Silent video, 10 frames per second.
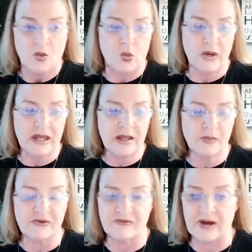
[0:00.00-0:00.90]
We
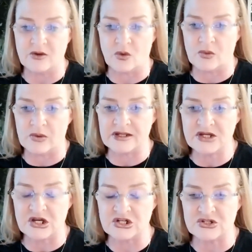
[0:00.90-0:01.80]
provide
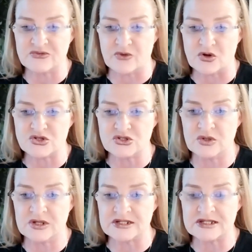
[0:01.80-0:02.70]
orientations for our
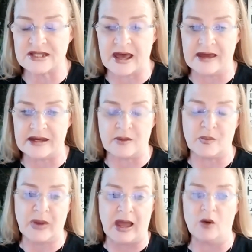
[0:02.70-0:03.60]
students that
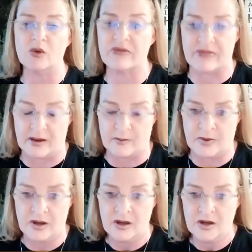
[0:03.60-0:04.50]
empower
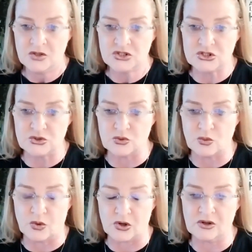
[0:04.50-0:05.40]
them to
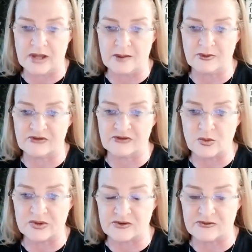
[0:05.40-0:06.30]
work
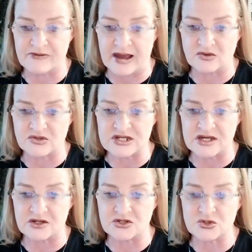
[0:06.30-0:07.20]
collaboratively with their
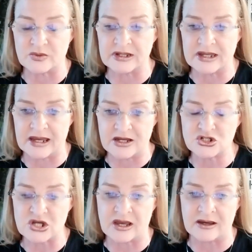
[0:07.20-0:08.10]
faculty to
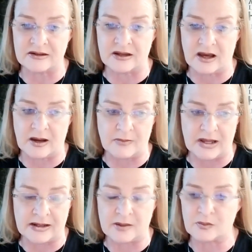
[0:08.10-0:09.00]
engage and
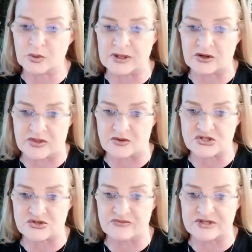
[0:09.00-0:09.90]
implement their
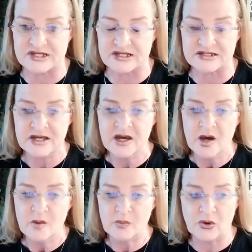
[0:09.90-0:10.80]
services,
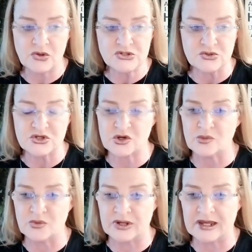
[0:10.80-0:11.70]
but also to
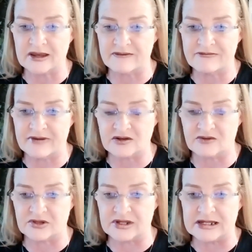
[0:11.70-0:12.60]
communicate
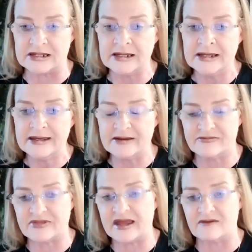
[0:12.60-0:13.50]
effectively
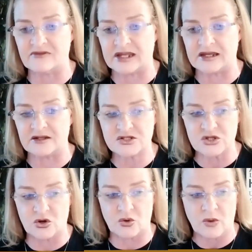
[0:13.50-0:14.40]
if they have needs.
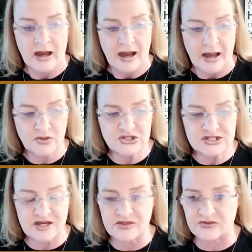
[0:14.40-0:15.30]
So I would
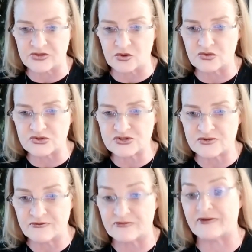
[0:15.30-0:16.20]
say that
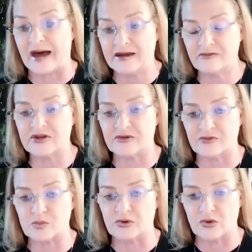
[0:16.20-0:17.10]
those 5
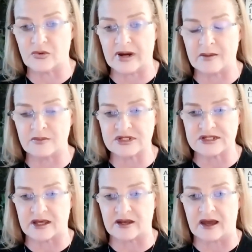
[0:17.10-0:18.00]
different programs
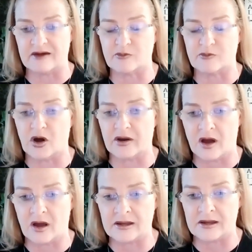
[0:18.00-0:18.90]
that I've brought
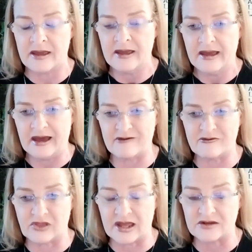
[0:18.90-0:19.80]
on have
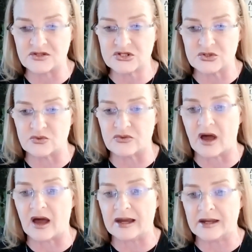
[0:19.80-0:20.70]
led to the
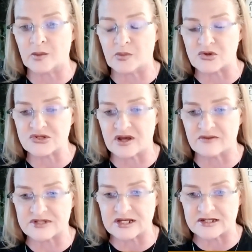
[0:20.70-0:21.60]
high numbers
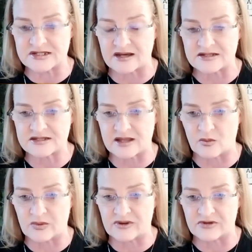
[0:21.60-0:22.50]
of success
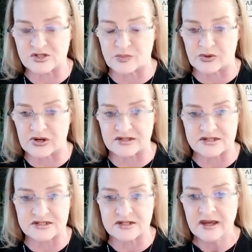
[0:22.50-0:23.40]
that we've
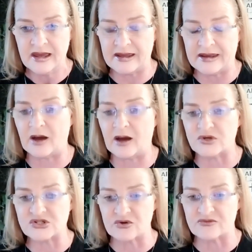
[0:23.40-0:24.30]
experienced, and how
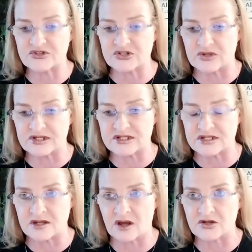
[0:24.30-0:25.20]
we serve students
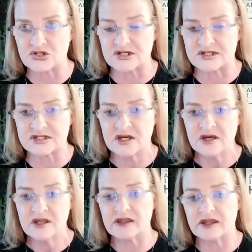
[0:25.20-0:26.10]
is not just
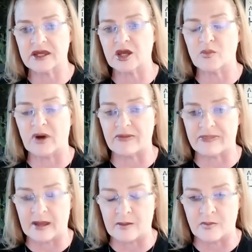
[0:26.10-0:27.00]
thinking about
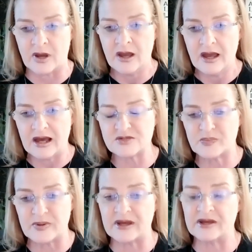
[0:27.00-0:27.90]
them as
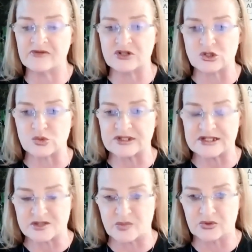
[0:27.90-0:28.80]
individuals with
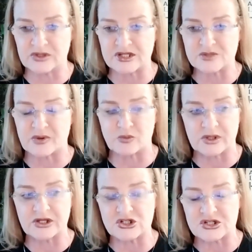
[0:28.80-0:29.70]
disabilities, but
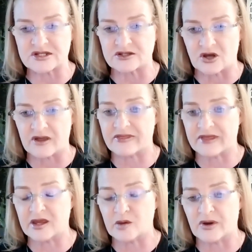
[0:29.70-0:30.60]
really just
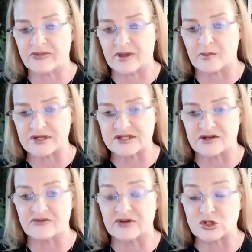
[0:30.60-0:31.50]
thinking about them as
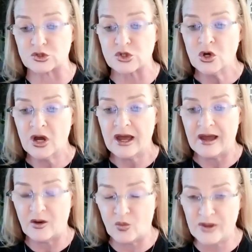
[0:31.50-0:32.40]
individuals
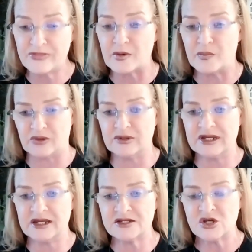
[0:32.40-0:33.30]
with
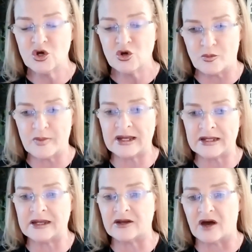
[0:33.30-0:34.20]
abilities who may
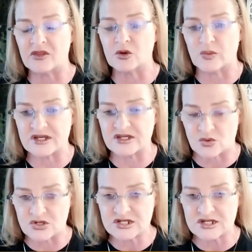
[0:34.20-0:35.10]
need other
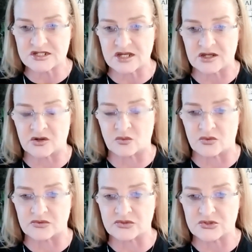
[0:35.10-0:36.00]
resources in
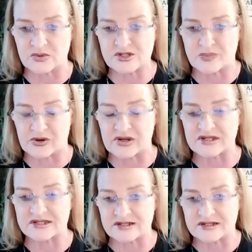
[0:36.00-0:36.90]
order to experience